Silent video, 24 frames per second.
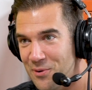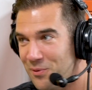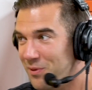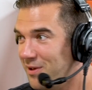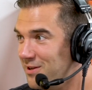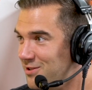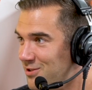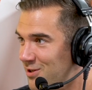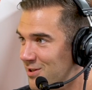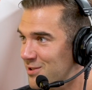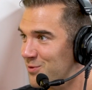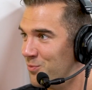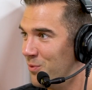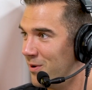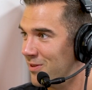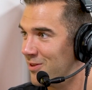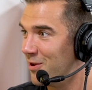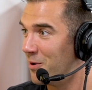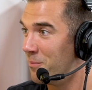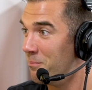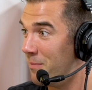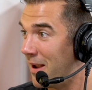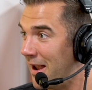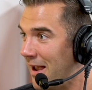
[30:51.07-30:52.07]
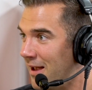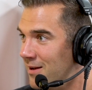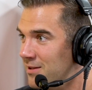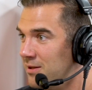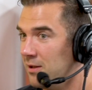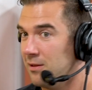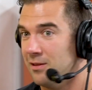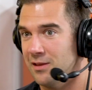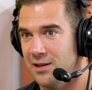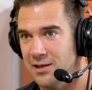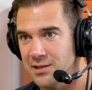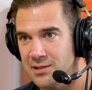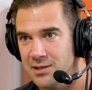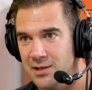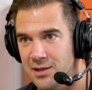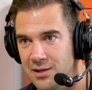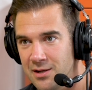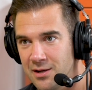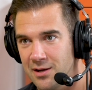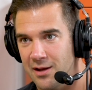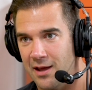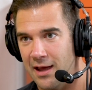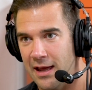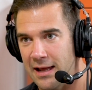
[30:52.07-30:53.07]
They just want their man to
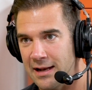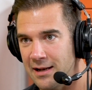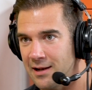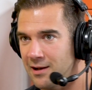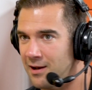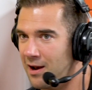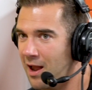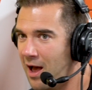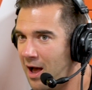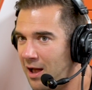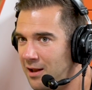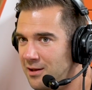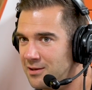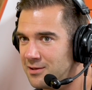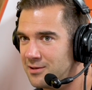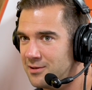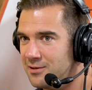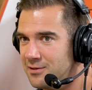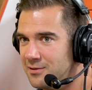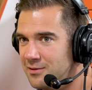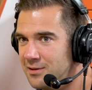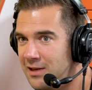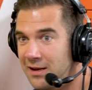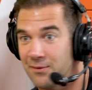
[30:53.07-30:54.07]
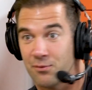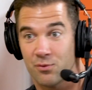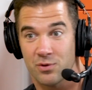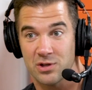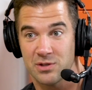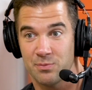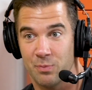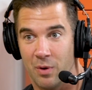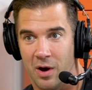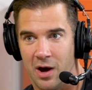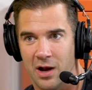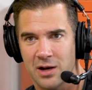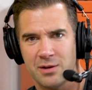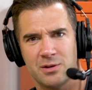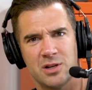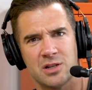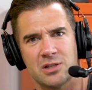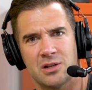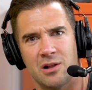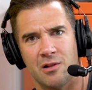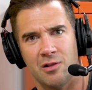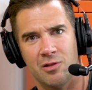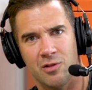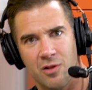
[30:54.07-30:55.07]
listen and not even respond,
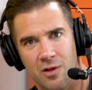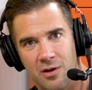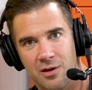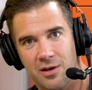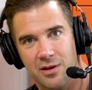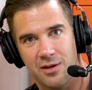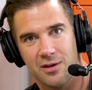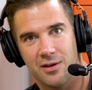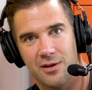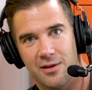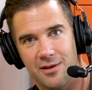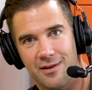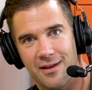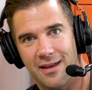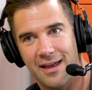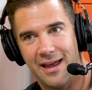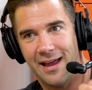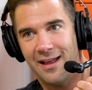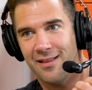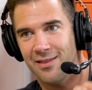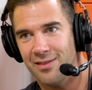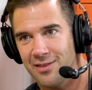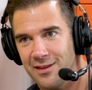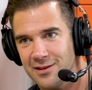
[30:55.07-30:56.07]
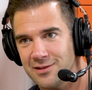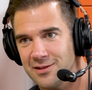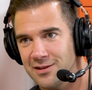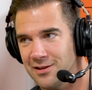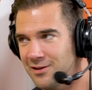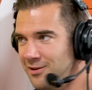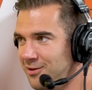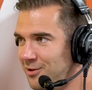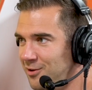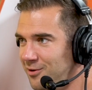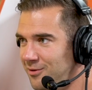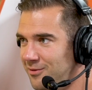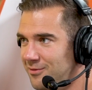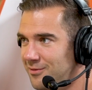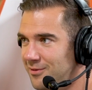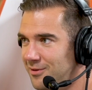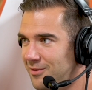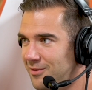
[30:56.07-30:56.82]
just to look and listen to you.